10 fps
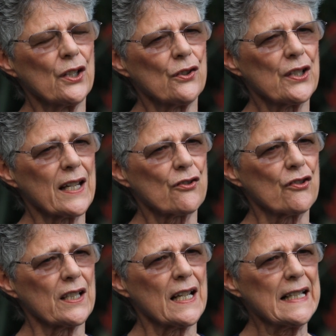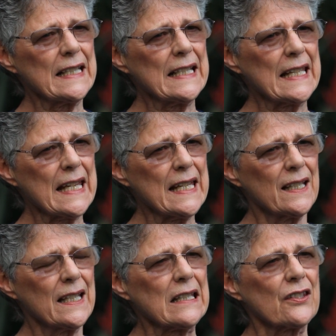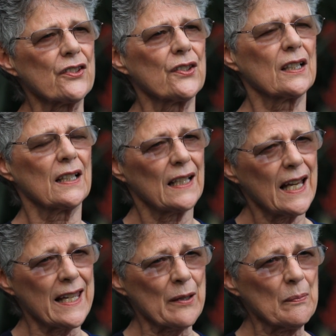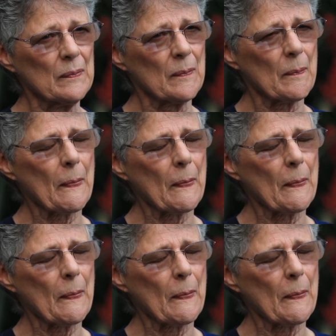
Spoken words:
are not extradited here is the claim